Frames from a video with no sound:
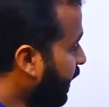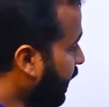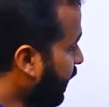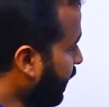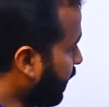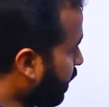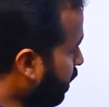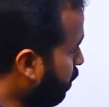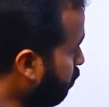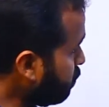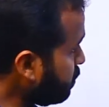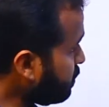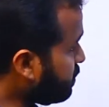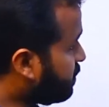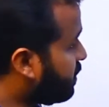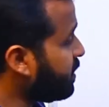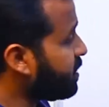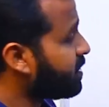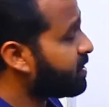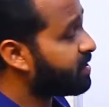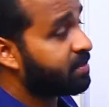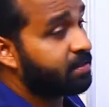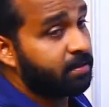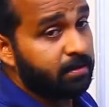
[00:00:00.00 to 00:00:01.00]
Around
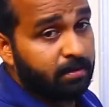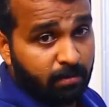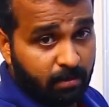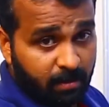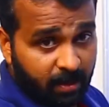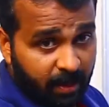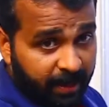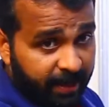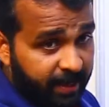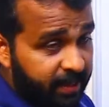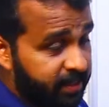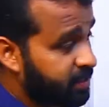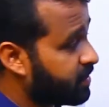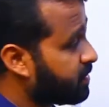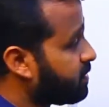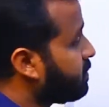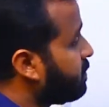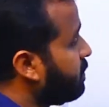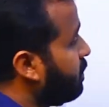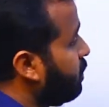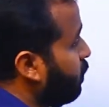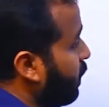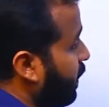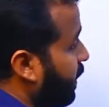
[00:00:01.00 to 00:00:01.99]
this nucleus
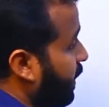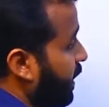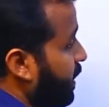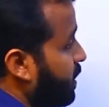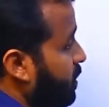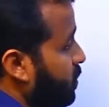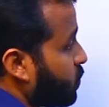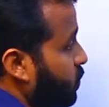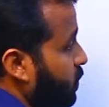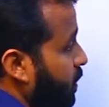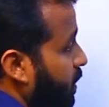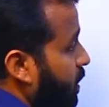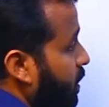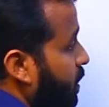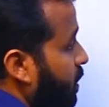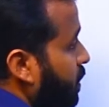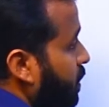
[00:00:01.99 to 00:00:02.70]
we can see